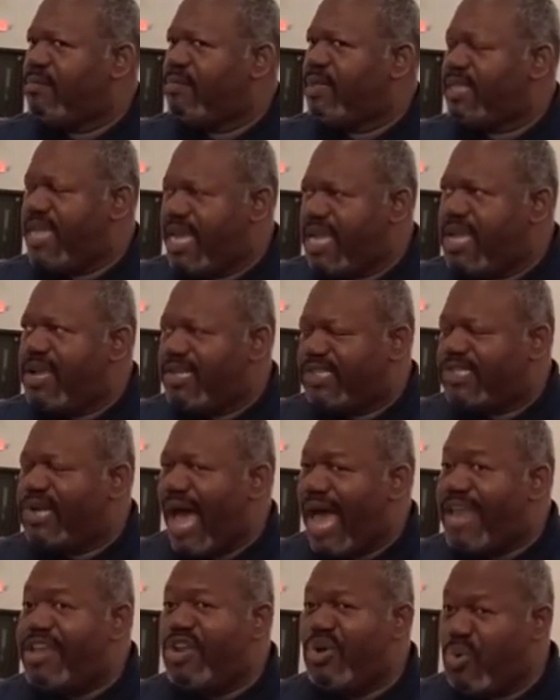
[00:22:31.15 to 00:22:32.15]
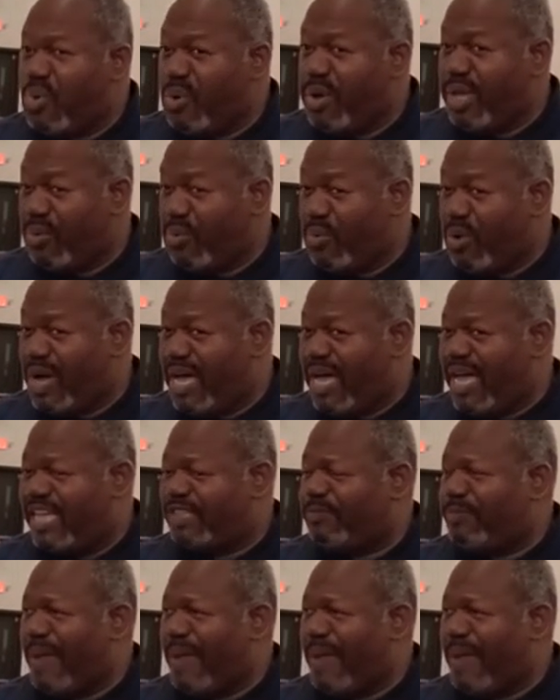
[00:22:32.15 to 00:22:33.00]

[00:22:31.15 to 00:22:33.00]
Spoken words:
10 years ago, I knew who he was,